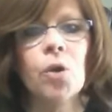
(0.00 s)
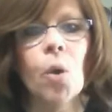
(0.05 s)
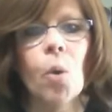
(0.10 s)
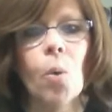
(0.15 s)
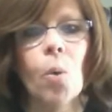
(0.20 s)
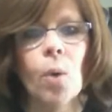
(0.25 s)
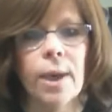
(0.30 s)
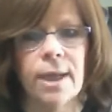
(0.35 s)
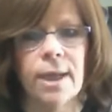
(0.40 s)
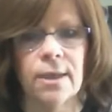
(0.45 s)

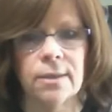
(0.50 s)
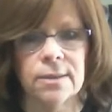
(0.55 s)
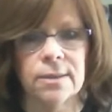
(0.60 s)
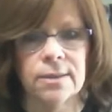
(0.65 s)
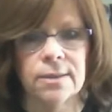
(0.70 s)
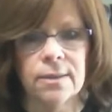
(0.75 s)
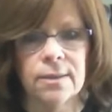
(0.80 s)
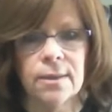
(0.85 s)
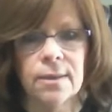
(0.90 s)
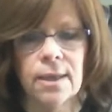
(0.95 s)

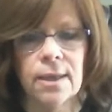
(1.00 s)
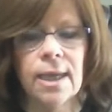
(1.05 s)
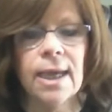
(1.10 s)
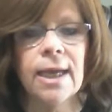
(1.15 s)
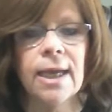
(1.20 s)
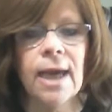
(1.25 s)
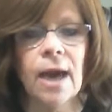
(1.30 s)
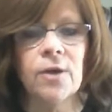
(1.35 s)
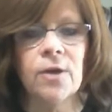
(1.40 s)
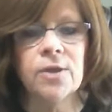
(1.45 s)
oils in
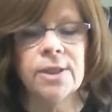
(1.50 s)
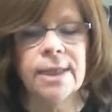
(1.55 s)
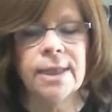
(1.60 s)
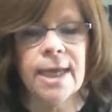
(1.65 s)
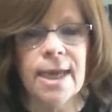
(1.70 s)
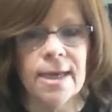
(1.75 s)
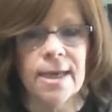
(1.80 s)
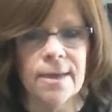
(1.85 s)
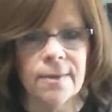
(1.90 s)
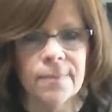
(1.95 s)
our
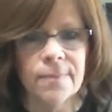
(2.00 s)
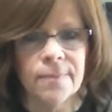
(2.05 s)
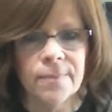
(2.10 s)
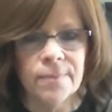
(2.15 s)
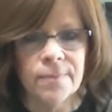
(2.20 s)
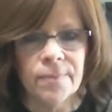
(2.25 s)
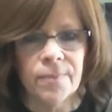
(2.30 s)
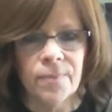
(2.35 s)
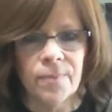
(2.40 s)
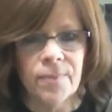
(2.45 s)
skin
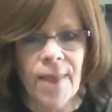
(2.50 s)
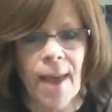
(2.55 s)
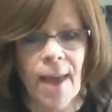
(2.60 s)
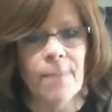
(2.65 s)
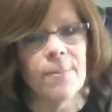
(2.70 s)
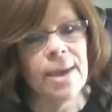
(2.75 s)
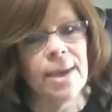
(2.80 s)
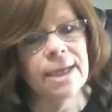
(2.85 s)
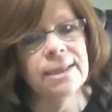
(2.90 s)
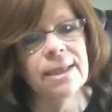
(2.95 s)
that
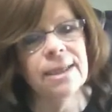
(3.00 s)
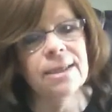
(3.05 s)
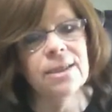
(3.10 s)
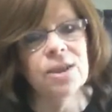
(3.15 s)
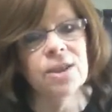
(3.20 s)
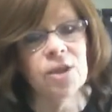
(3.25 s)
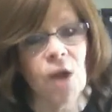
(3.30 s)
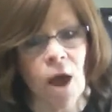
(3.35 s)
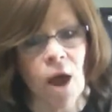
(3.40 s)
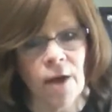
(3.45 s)
makes it
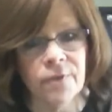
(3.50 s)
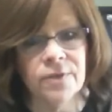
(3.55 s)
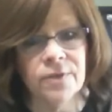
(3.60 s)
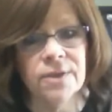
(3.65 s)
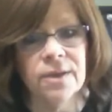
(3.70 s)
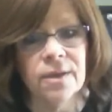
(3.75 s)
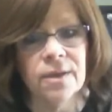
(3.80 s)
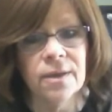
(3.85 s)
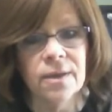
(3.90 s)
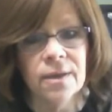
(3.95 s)
soft
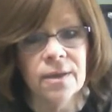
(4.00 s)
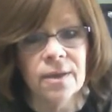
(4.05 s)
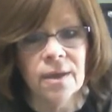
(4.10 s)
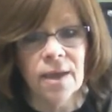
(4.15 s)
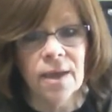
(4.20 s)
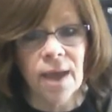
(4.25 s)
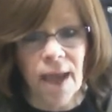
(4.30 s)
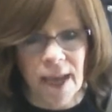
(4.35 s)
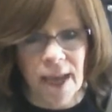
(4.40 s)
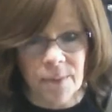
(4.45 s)

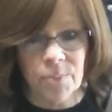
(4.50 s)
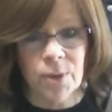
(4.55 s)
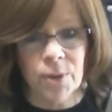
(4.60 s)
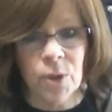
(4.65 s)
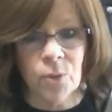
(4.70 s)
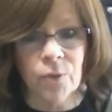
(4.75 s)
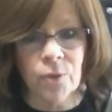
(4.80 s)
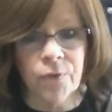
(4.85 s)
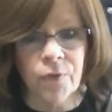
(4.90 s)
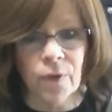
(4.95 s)
and
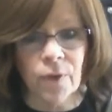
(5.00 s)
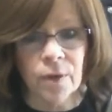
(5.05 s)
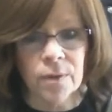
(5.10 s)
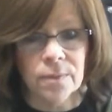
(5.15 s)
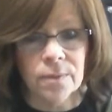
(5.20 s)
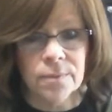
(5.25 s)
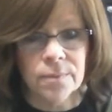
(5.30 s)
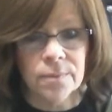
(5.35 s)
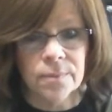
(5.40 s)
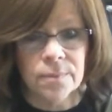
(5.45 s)
beautiful.
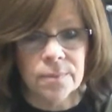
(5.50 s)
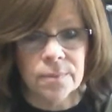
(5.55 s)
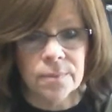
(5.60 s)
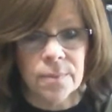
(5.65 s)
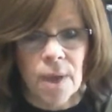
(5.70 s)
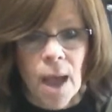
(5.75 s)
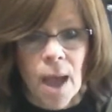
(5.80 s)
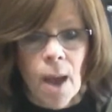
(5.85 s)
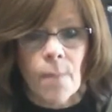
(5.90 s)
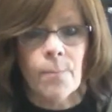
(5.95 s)

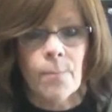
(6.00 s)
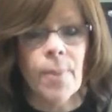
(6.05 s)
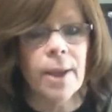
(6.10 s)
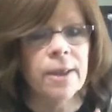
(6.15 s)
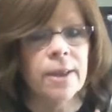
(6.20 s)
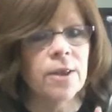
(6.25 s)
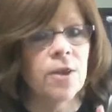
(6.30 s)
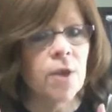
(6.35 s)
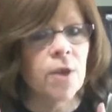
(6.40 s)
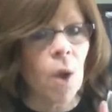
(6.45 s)

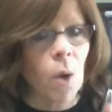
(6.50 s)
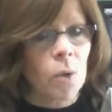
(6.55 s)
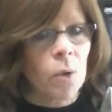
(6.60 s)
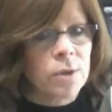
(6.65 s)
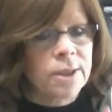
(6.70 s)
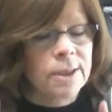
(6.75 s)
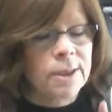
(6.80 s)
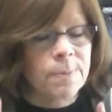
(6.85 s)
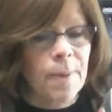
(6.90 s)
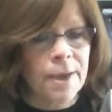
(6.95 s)
But those
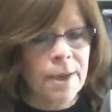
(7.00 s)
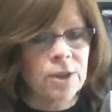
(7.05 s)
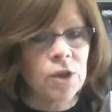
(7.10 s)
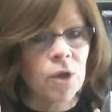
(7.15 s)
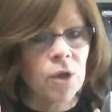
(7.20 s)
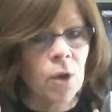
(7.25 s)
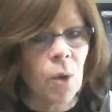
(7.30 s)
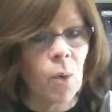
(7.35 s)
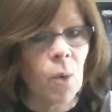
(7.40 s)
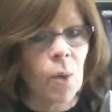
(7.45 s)

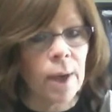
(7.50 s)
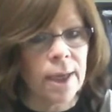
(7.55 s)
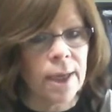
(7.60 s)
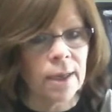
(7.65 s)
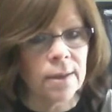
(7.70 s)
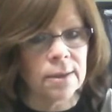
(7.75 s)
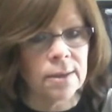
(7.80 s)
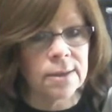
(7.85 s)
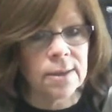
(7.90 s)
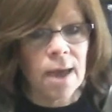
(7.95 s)
special
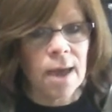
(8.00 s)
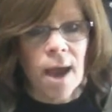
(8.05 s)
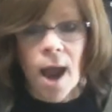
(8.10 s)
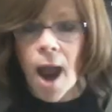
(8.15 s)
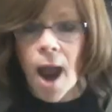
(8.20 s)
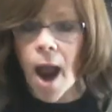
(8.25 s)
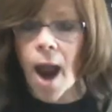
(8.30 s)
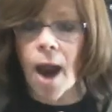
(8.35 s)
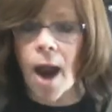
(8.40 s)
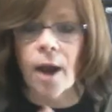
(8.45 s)
oils
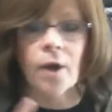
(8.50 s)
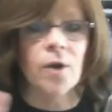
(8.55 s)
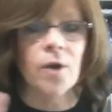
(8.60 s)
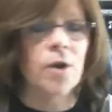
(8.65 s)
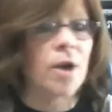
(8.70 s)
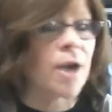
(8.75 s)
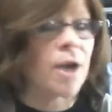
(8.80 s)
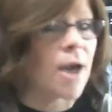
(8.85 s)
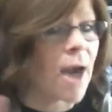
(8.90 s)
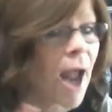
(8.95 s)
are
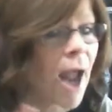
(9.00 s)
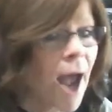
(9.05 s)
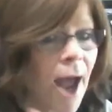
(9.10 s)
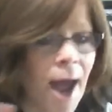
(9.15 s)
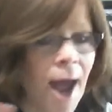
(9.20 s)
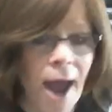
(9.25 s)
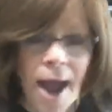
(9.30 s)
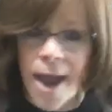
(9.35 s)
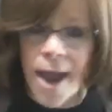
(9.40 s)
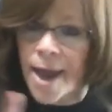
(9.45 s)

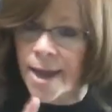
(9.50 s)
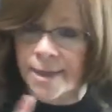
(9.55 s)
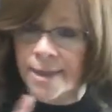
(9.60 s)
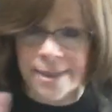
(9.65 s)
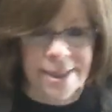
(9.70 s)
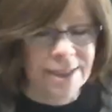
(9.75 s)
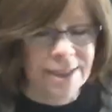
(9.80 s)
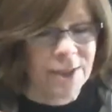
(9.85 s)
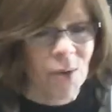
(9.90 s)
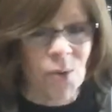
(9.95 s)
not
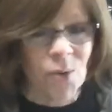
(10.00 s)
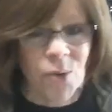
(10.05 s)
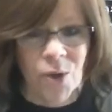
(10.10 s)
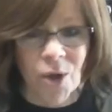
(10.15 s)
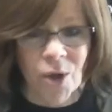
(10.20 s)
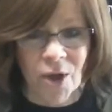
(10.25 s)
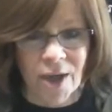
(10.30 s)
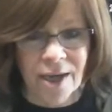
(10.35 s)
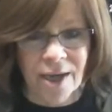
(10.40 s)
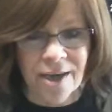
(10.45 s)
so
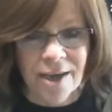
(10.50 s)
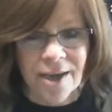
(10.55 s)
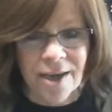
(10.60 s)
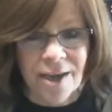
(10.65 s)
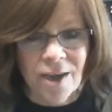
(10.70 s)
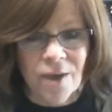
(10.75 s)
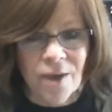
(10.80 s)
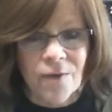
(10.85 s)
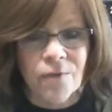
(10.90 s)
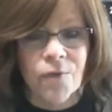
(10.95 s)
good
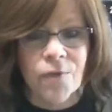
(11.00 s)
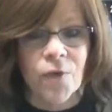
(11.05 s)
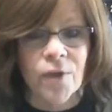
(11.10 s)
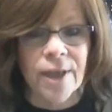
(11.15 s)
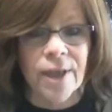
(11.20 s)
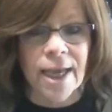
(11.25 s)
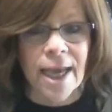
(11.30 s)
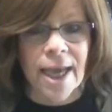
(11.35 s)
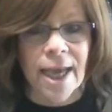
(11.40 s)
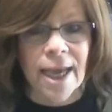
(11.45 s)
for the
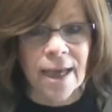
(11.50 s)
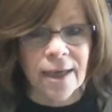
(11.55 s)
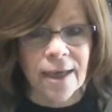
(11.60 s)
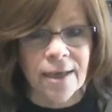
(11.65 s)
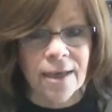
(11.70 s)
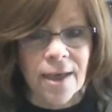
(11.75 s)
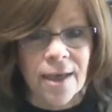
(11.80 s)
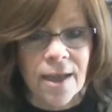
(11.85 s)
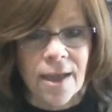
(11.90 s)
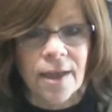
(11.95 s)
ink
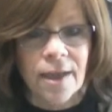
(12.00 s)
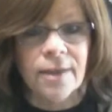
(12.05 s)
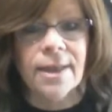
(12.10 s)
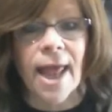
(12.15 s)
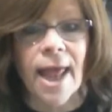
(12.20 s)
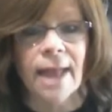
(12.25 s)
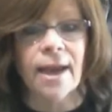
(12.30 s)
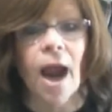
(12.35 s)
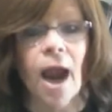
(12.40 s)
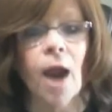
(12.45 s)

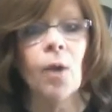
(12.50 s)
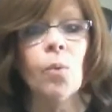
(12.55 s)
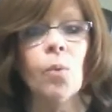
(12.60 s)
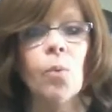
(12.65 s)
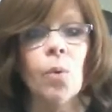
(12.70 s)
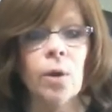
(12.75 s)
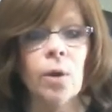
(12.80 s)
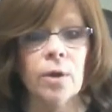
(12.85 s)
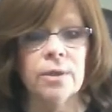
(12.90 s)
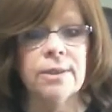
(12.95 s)
that our
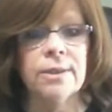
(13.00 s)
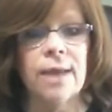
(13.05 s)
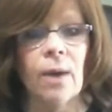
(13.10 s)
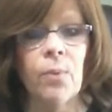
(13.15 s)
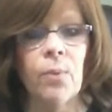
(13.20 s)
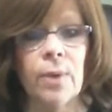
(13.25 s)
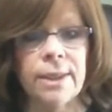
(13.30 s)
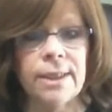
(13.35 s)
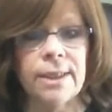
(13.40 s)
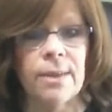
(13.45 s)
words are
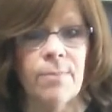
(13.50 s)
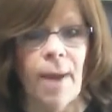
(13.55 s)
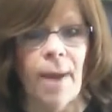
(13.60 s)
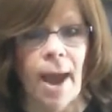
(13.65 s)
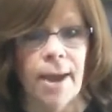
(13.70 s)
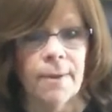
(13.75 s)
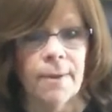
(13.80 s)
written by.